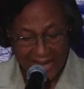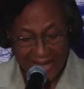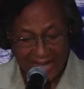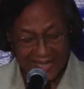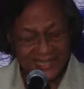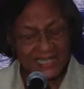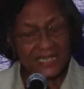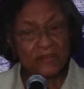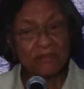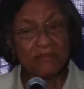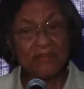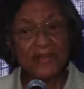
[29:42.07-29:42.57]

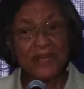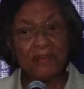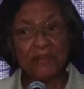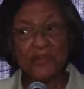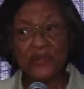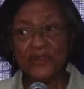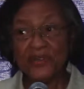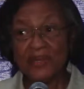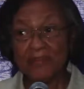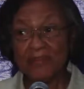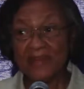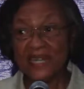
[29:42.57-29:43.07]
As
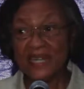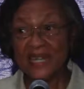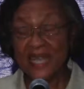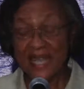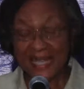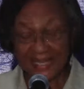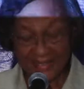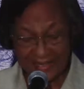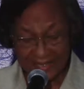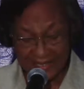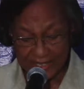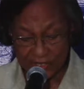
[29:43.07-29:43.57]
memorable
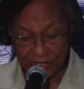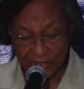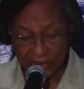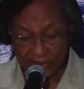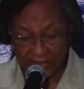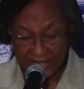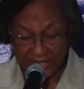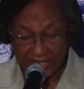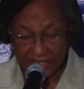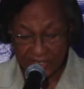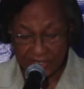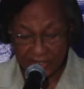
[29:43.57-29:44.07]
as this
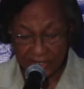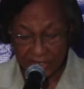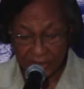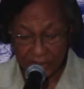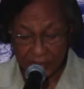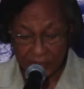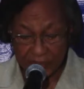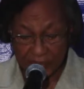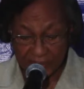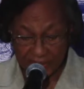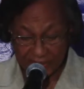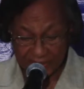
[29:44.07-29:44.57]

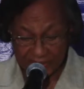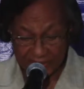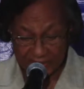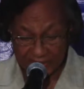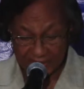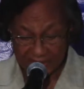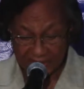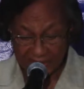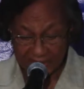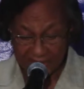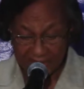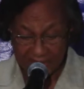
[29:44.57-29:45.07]
occasion
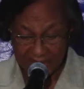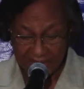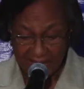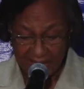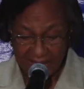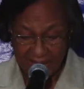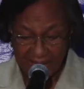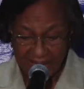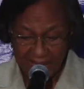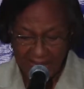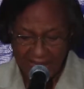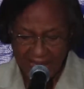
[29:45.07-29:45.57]
was,
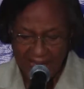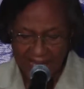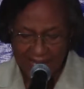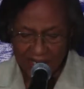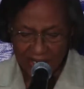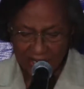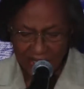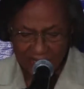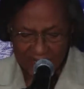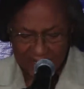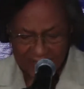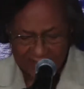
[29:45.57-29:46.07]
I
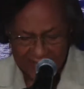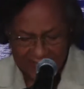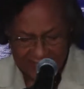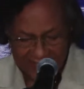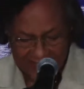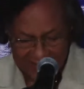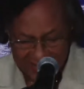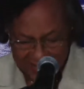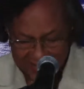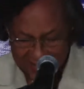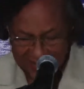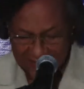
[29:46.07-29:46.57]

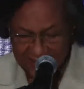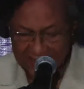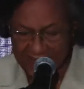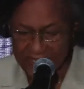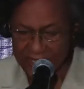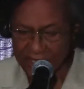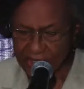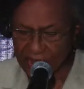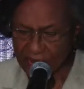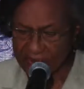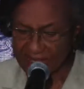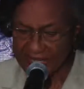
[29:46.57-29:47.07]
consider
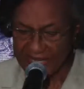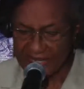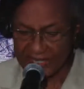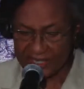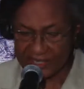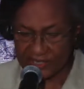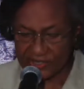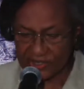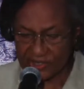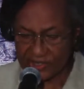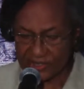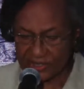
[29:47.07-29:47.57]
this
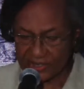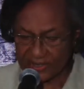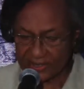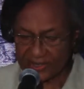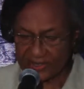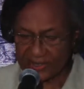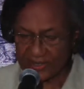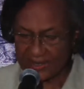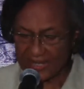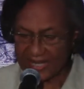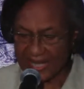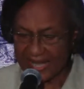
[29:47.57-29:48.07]

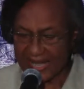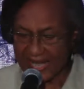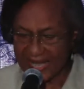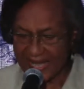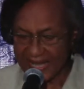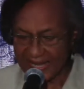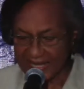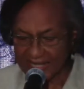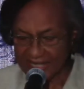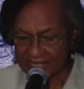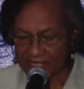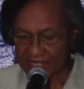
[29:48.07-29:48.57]
occasion the
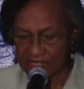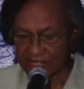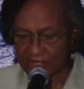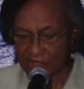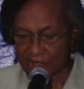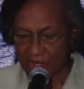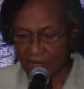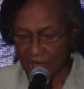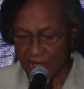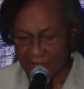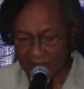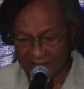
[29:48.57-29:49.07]

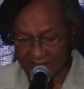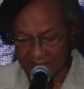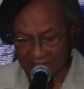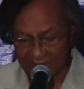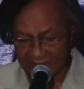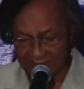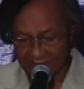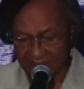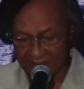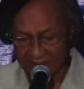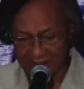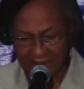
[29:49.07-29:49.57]
highest
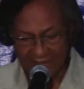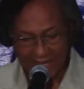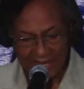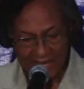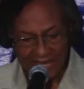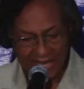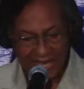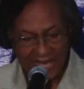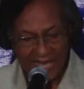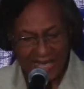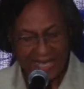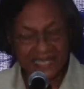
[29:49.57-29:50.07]
honor,
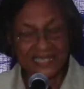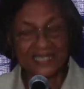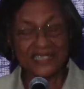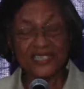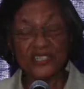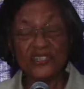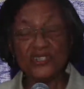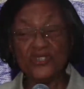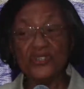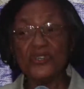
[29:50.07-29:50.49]
as the